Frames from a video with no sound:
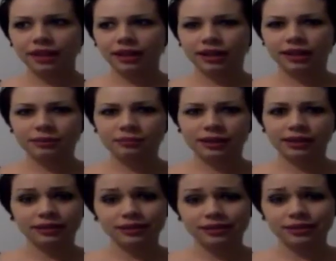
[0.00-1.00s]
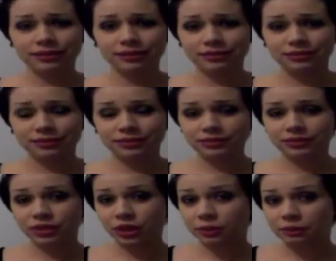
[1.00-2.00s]
Um, I like to
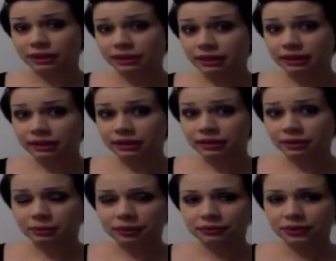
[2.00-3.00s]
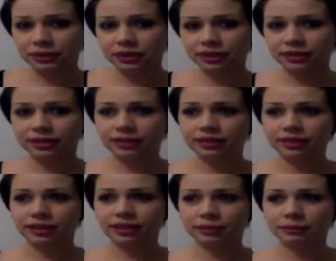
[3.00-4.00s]
dig on my leg or my foot.
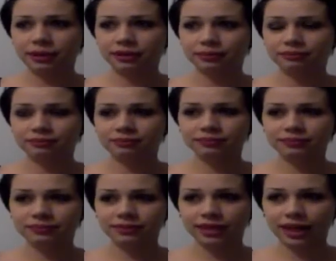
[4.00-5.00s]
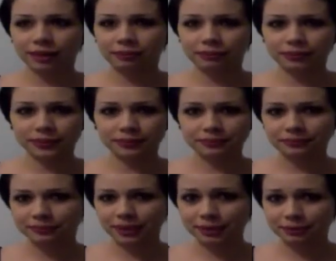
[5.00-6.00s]
Um, I'll tap
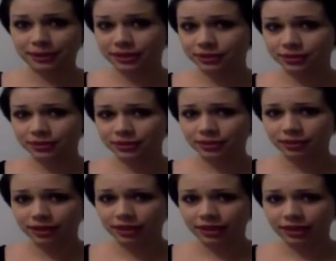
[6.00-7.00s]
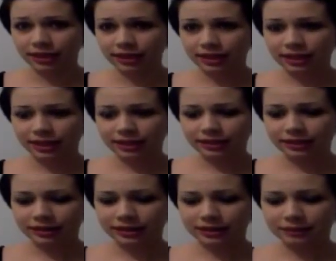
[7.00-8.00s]
my pencil and
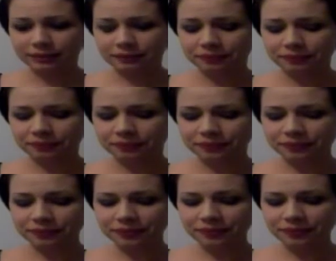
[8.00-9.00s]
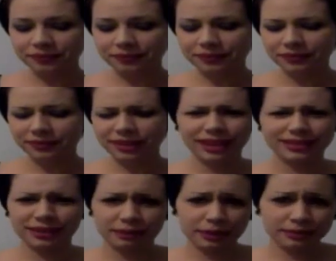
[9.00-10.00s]
um, yeah,
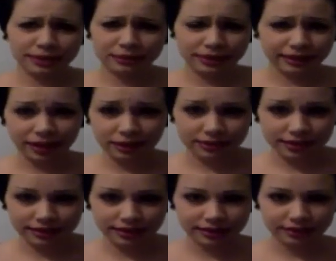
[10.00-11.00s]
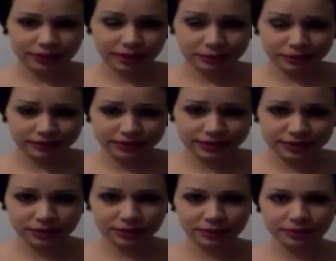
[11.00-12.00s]
sometimes I do that counting thing when I'm nervous
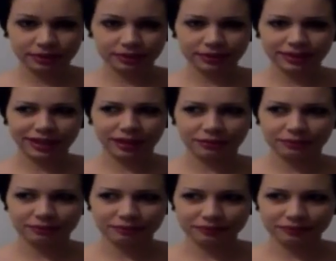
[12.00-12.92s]
too. I'll count